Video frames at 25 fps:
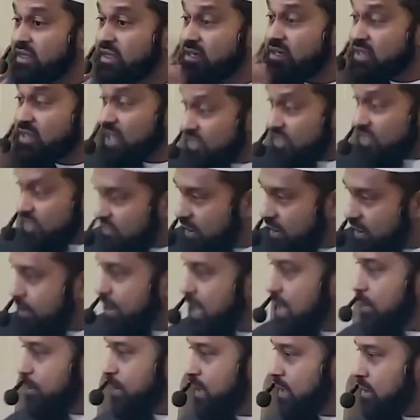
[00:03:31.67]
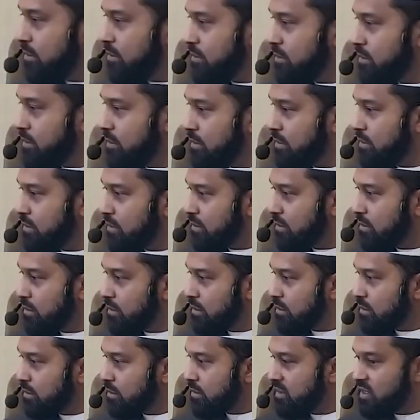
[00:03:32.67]
at the death of a baby.
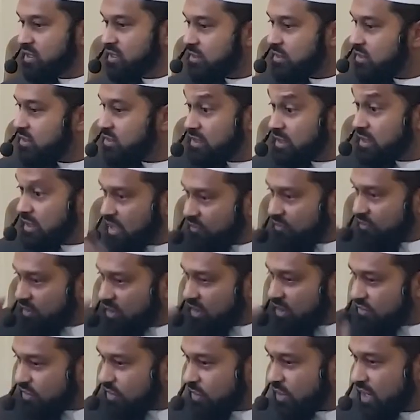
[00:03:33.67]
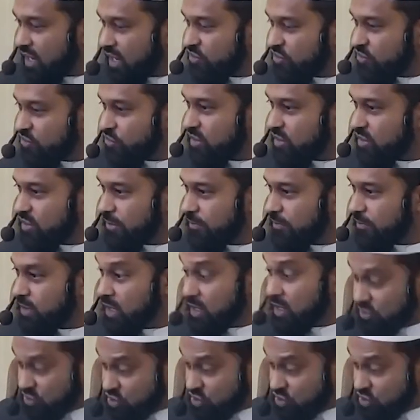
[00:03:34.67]
This is the level of their hatred.